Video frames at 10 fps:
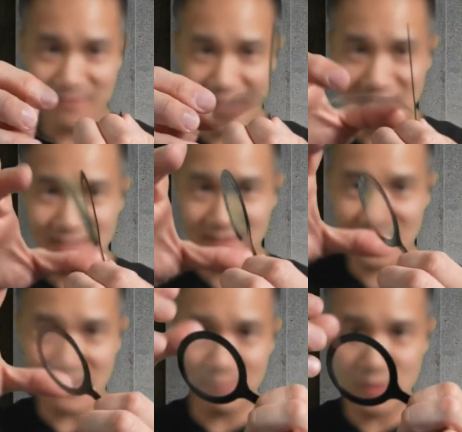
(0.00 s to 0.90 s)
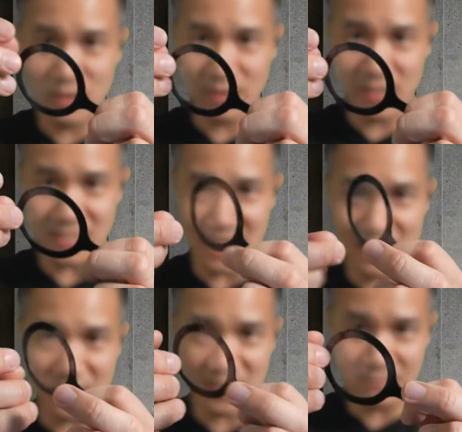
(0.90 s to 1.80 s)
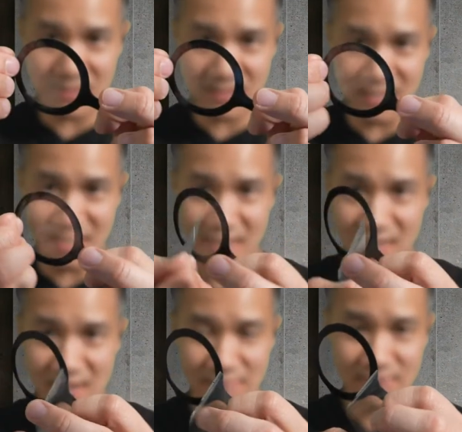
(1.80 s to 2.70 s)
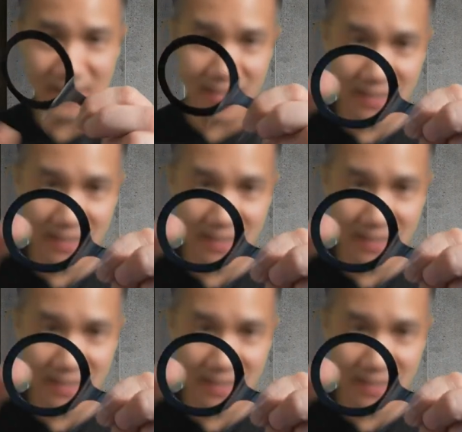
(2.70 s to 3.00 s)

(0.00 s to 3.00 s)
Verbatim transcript: right, so going to peel this and it becomes sticky right